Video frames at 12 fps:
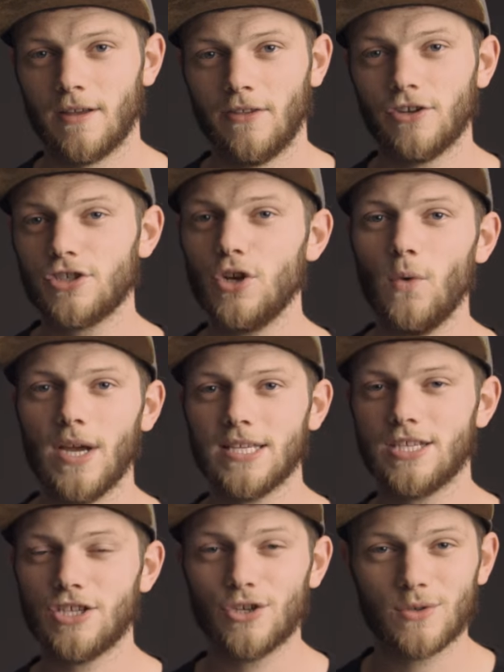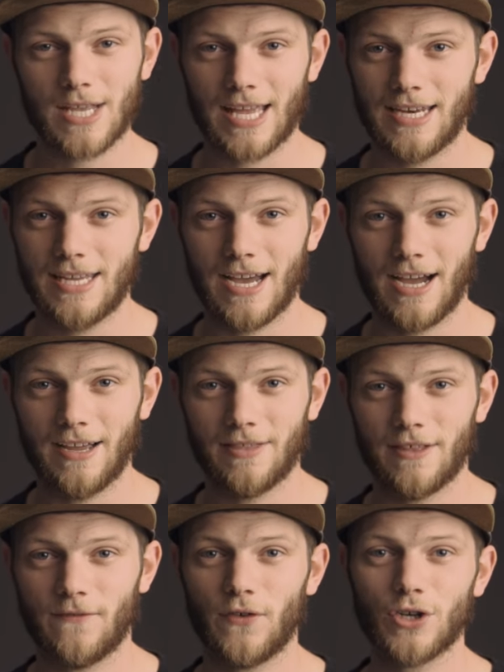There's two ways to use NDI.
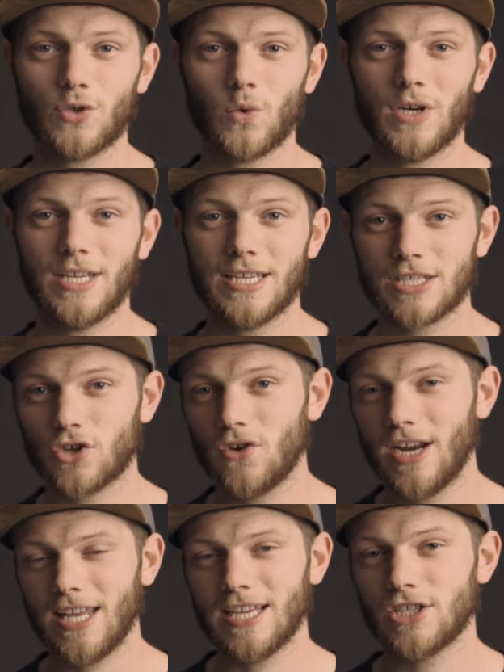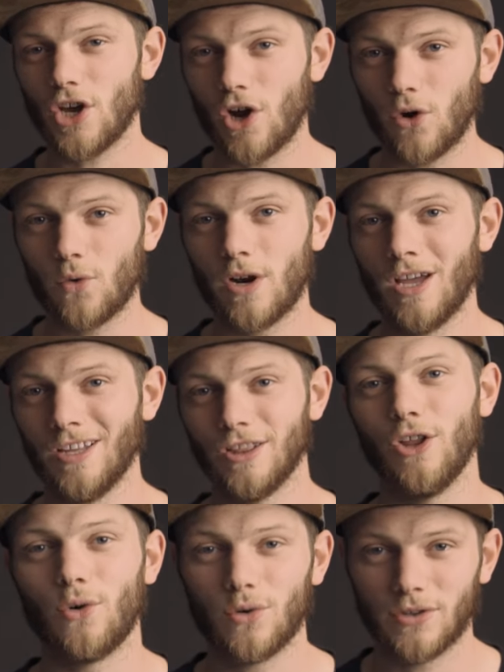The first one is creating its own
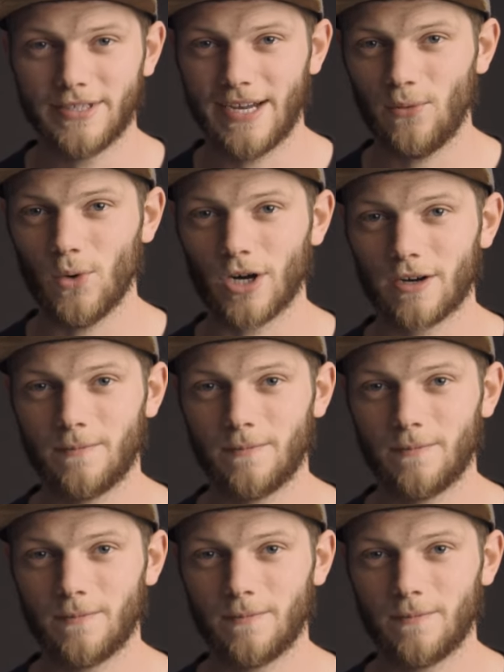local network.